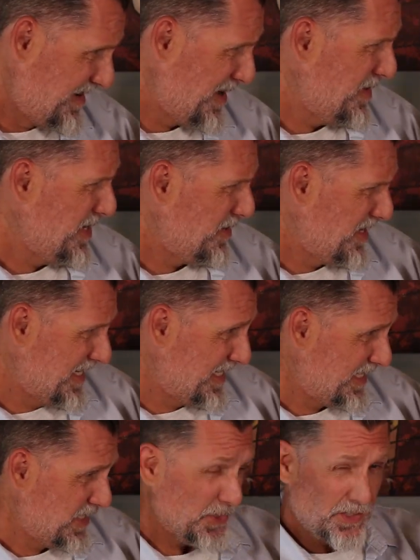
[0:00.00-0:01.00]
I mean, it's
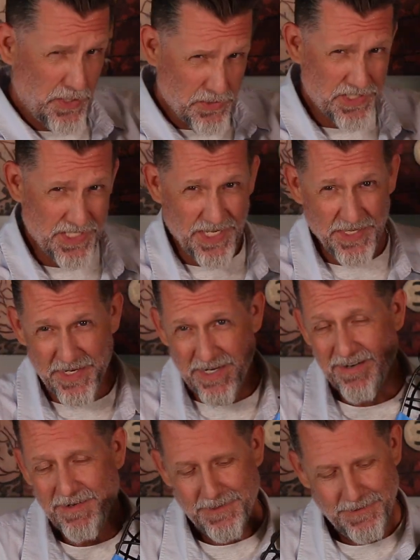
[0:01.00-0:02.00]
still ghosted on there.
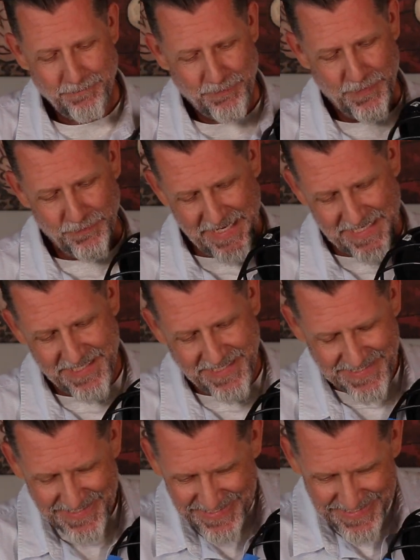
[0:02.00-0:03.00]
The plastic
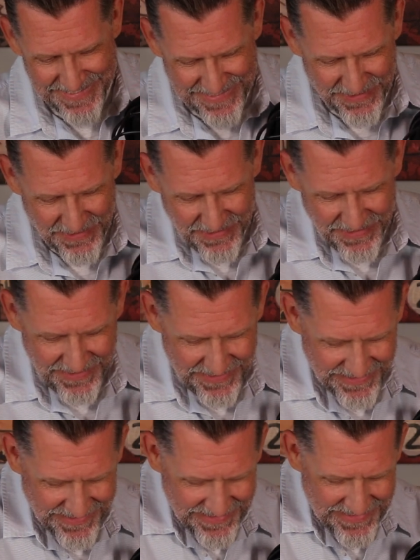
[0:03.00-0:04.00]
is still
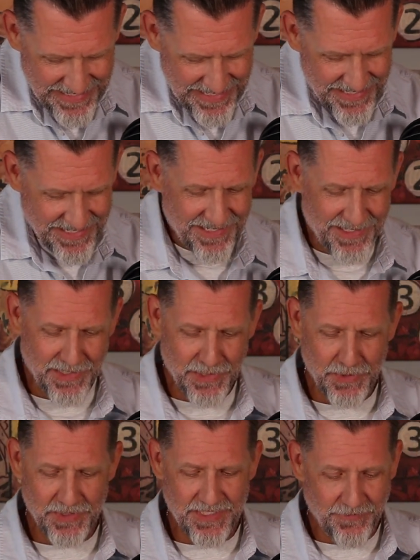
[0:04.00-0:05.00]
a
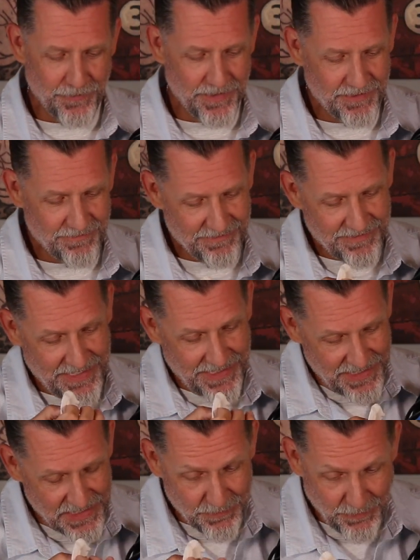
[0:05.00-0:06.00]
little different
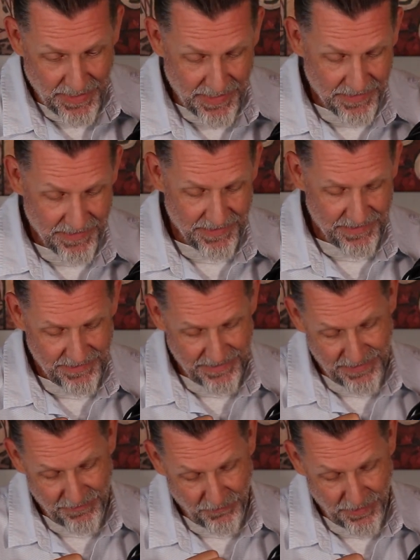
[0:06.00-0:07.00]
in this spot
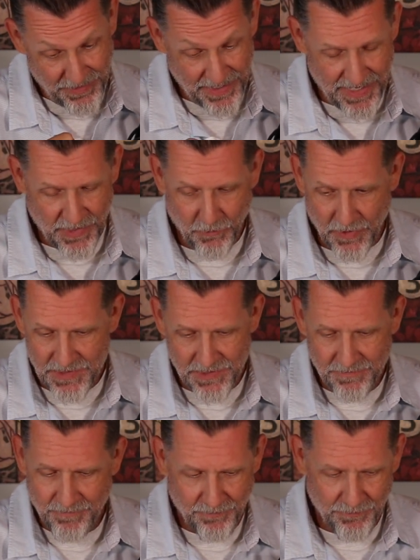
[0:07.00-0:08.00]
than where the ink
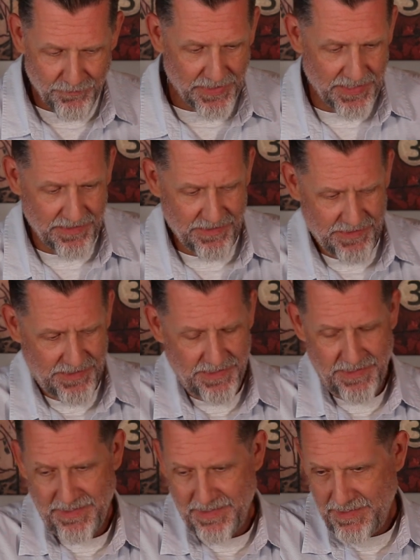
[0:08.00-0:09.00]
wasn't, but
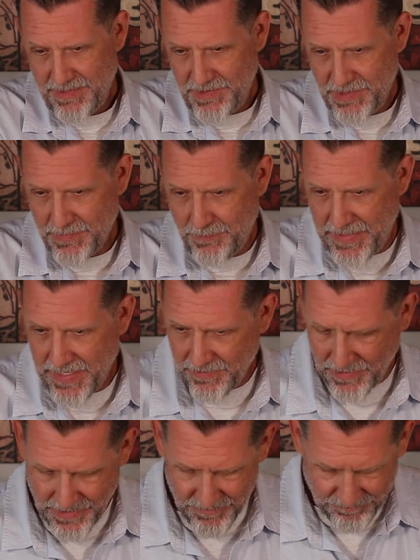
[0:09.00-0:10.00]
just
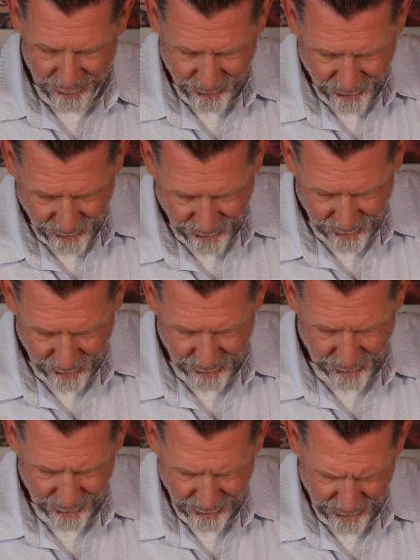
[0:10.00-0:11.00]
barely.
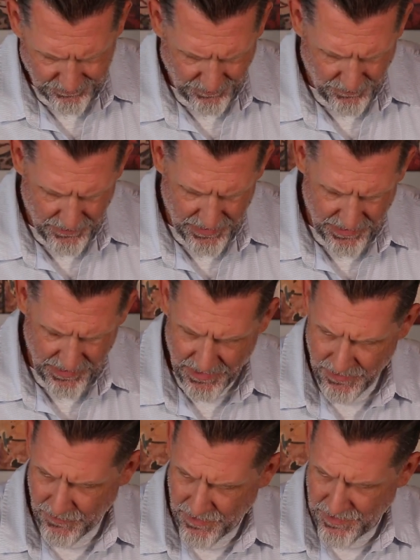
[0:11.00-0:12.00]
I'm gonna hit
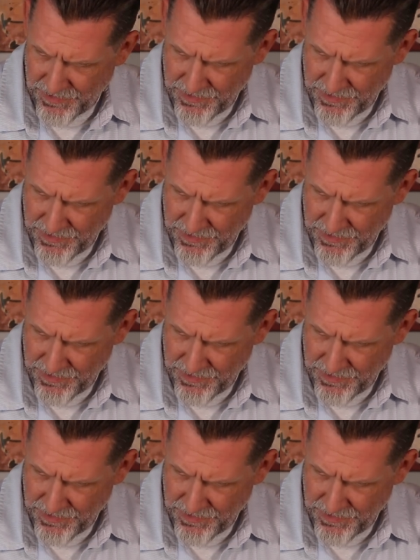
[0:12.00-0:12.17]
it with